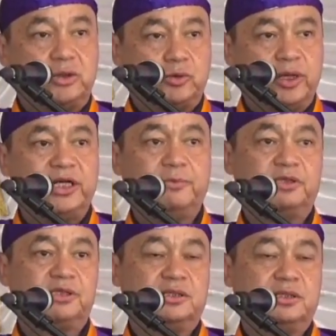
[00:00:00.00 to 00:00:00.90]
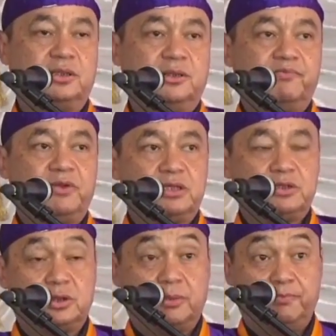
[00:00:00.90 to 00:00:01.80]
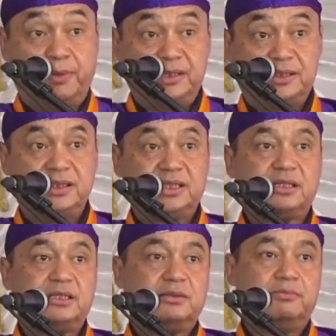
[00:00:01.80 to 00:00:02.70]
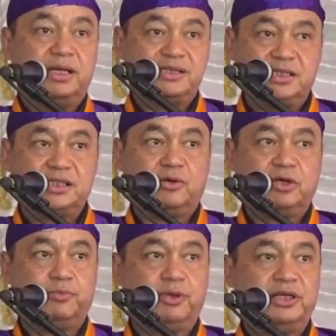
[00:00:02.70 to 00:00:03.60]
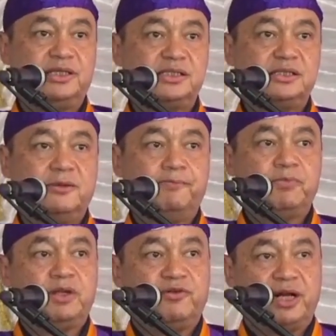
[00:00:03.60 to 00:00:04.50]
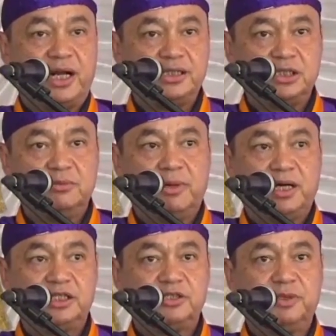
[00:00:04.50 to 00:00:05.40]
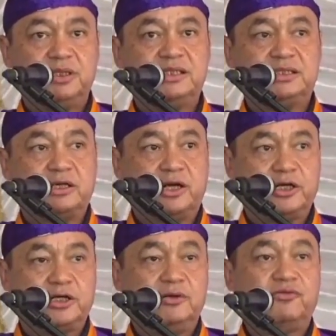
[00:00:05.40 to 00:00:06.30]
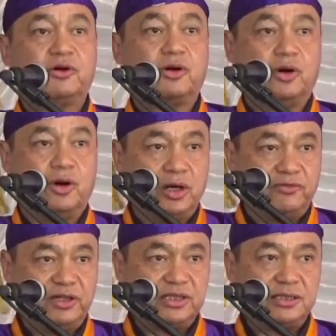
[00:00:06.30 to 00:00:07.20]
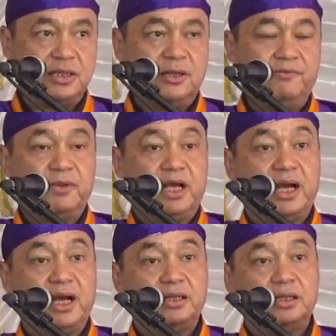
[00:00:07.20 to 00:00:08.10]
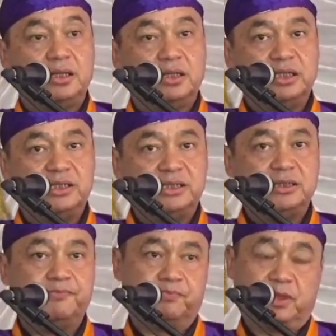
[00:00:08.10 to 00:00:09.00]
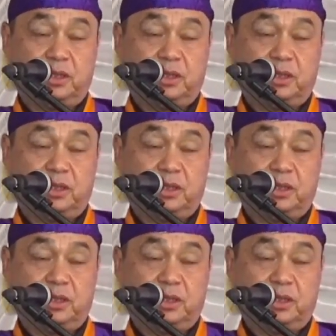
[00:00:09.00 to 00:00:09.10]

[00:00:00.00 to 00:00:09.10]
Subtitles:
20%. So the basic message I want to put is financial management is critical for all of us, and the